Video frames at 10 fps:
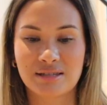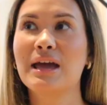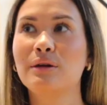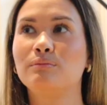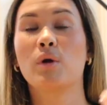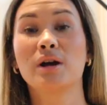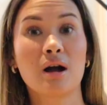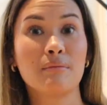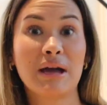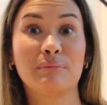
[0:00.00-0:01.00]
I work
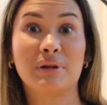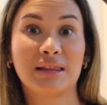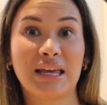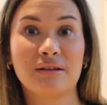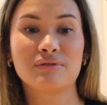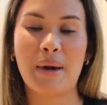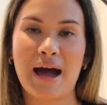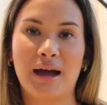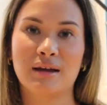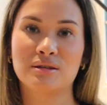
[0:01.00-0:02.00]
on my beliefs
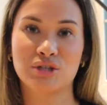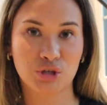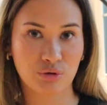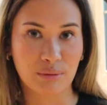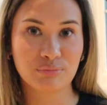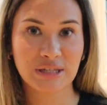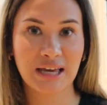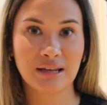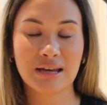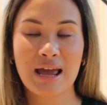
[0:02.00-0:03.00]
by
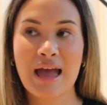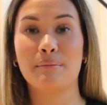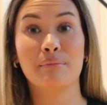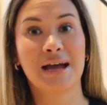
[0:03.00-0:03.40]
scripting them,